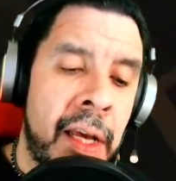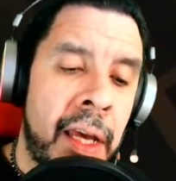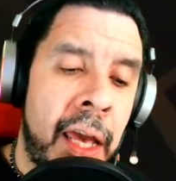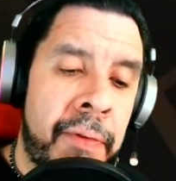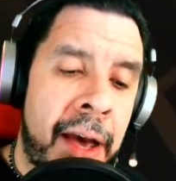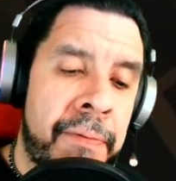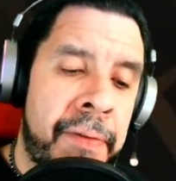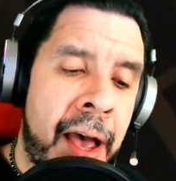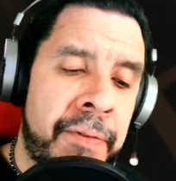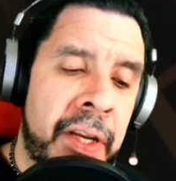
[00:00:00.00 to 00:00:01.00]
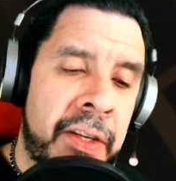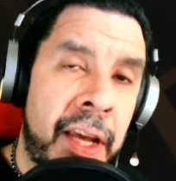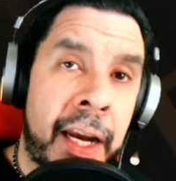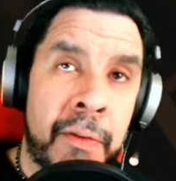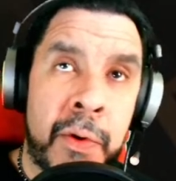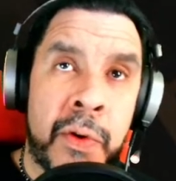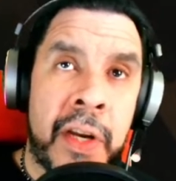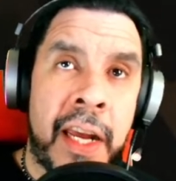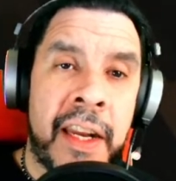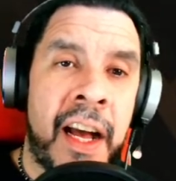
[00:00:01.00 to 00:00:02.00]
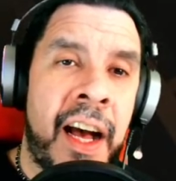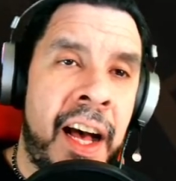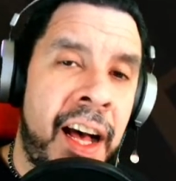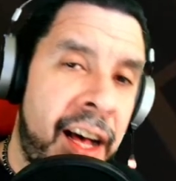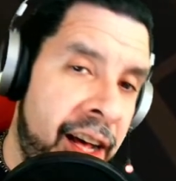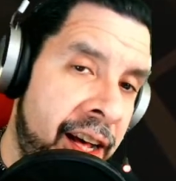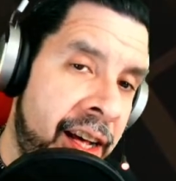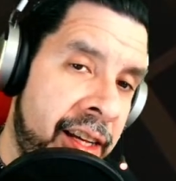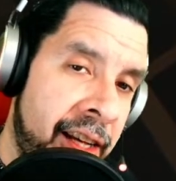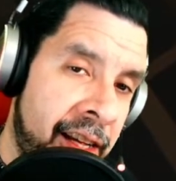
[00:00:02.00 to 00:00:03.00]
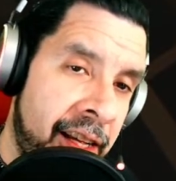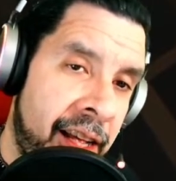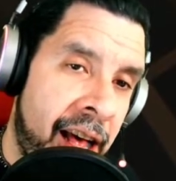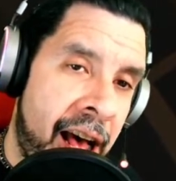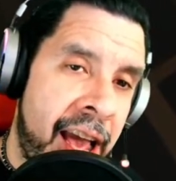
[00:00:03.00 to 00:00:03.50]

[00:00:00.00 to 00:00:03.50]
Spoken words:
If I had 5 TNT, I could ruin your day. Now, I